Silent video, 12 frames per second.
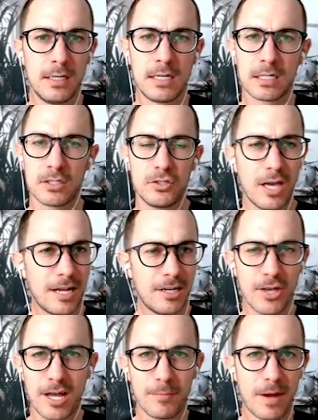because you got
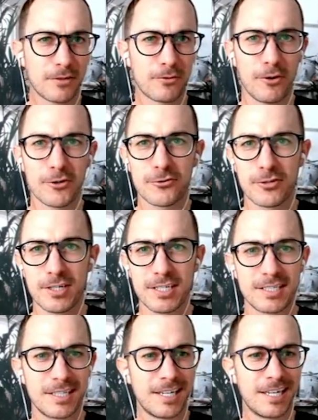to buy the
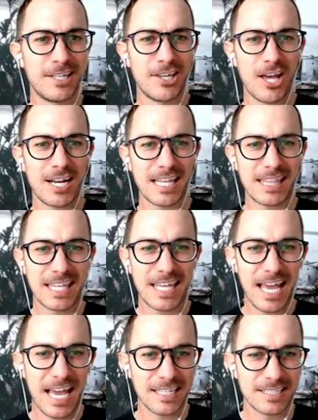groceries, you got to get the
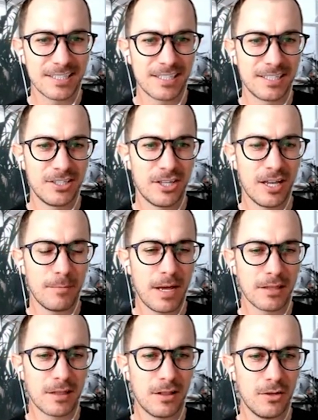gas, you got to buy
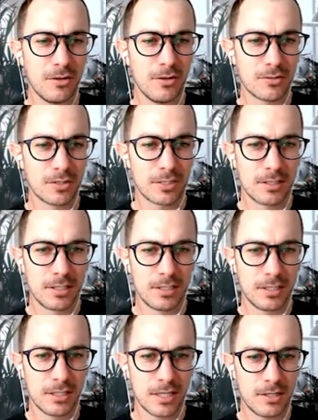the clothes,
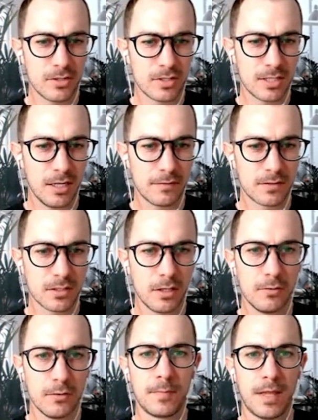you got to do the stuff.
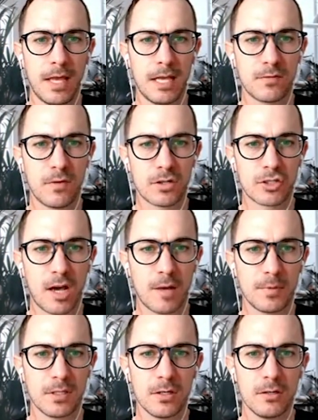So as far as
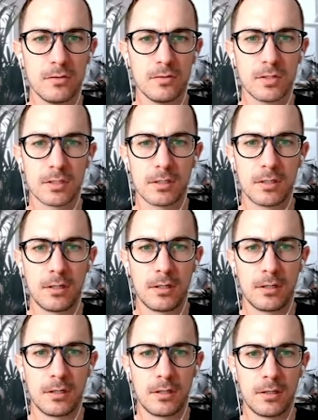shopping goes,
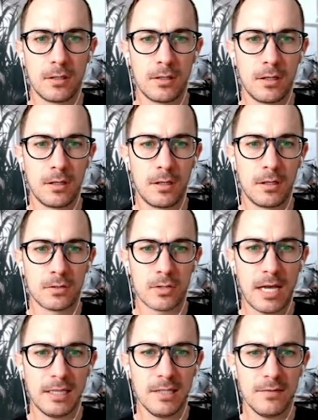so
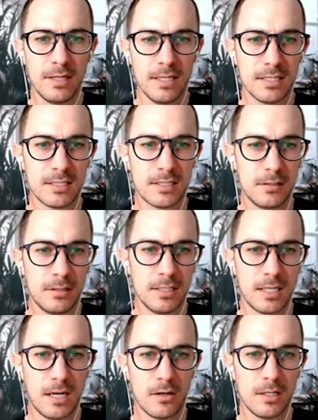I live in this
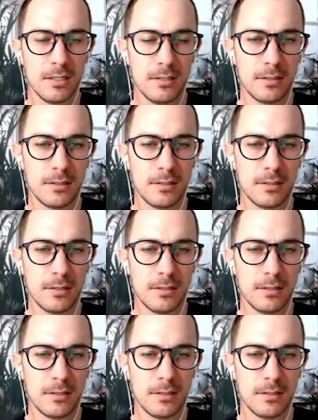area,